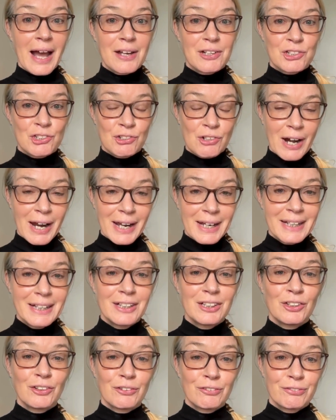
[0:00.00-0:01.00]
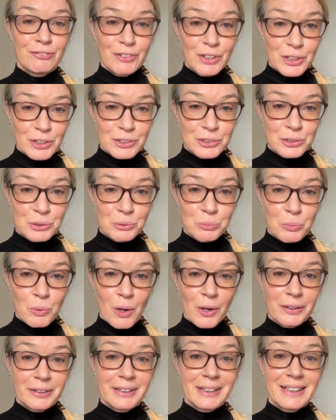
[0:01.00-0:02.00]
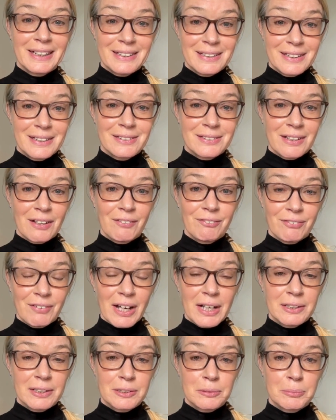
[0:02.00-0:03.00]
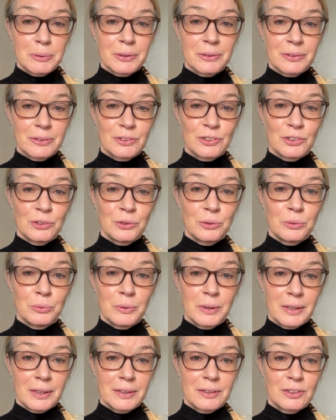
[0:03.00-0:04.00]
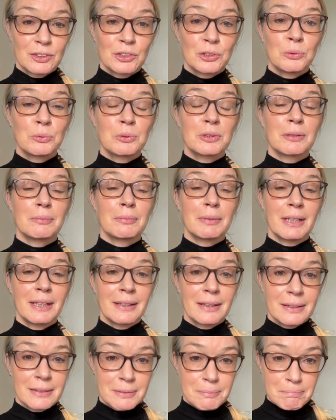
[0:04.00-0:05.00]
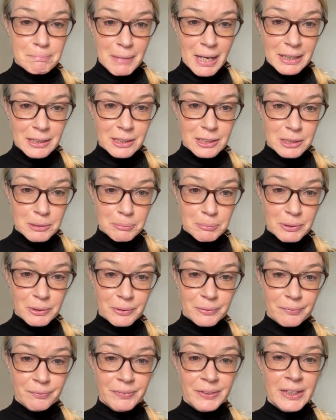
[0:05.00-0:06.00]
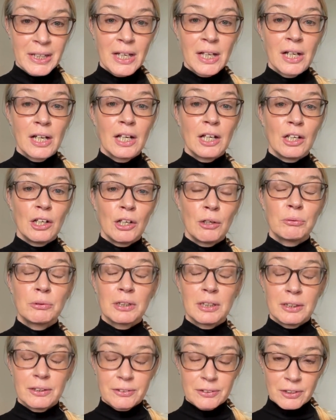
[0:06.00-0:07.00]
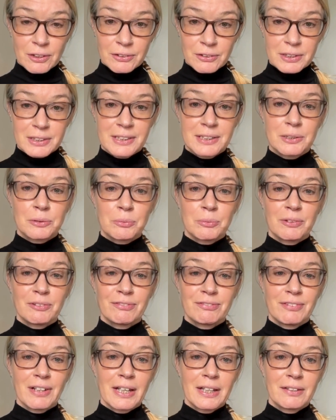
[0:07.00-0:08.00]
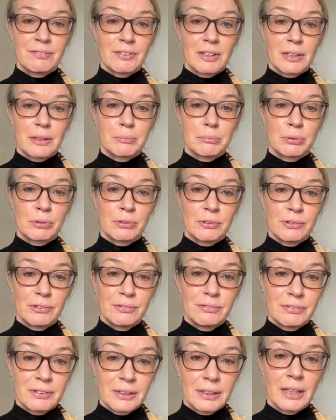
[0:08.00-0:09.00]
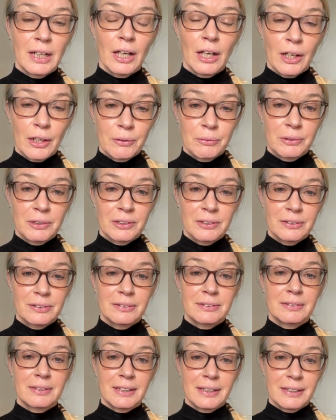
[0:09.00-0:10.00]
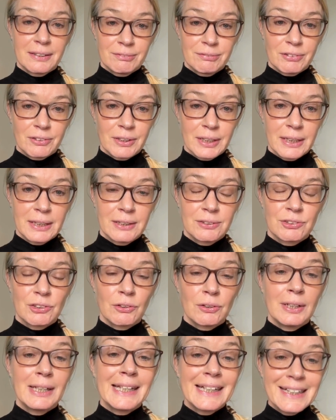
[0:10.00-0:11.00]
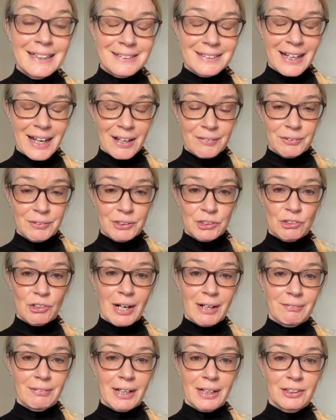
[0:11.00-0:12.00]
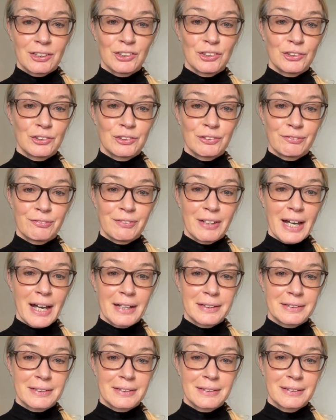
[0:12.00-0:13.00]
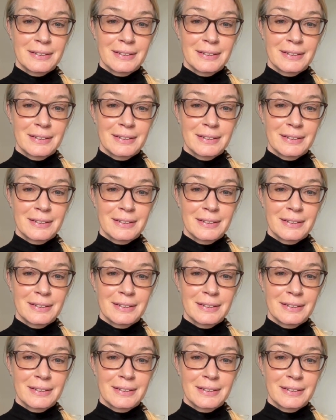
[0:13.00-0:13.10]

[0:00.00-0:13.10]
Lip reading: trying your first one, it is advisable to do something that's manageable. Local authorities will favour proven local delivery, so you need to have a track record of that.